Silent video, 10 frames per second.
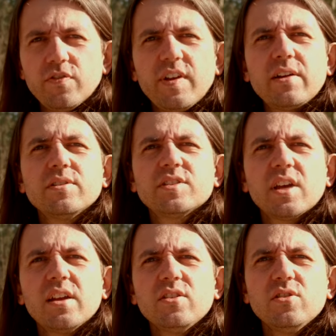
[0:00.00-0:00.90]
you found the
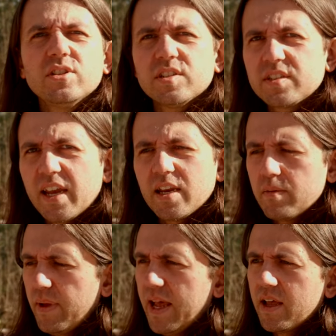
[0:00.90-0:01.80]
sun, you just
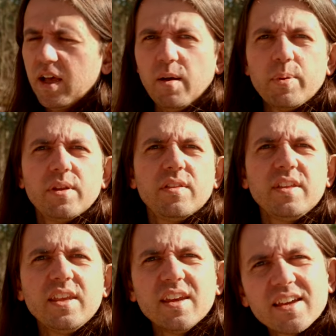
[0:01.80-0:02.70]
tighten back up
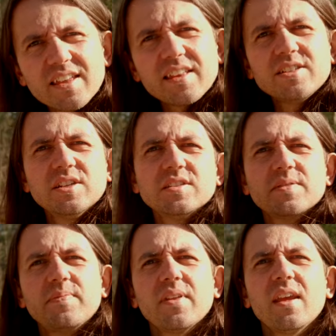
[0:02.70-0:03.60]
the
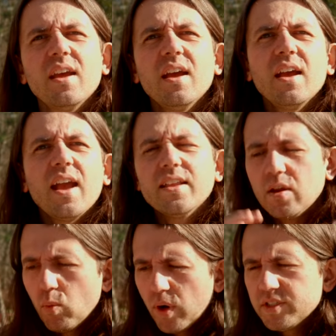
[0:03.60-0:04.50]
clutches. And
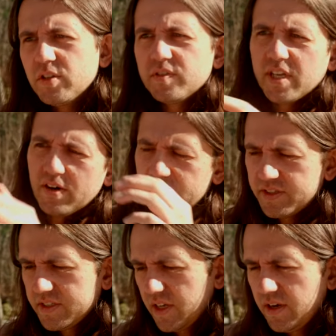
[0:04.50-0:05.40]
then once you've centered the
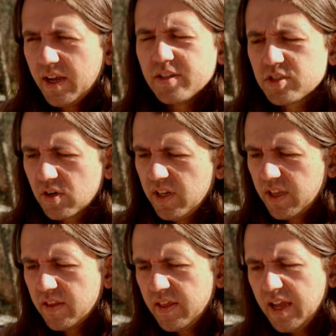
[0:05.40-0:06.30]
sun on screen
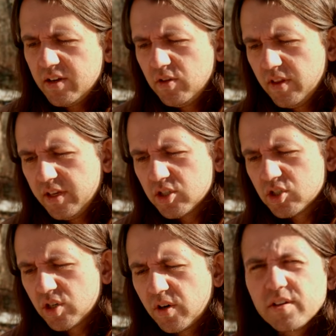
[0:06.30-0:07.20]
like that, you then
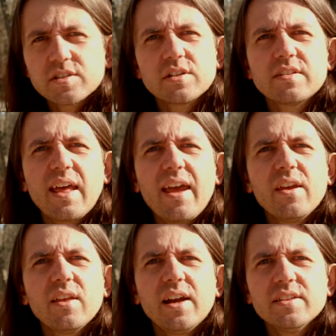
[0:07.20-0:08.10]
just turn this little
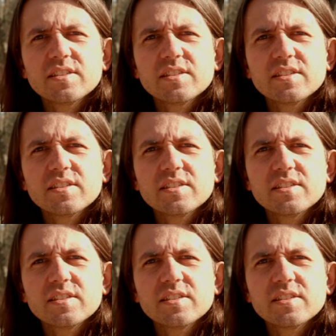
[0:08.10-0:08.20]
dial on the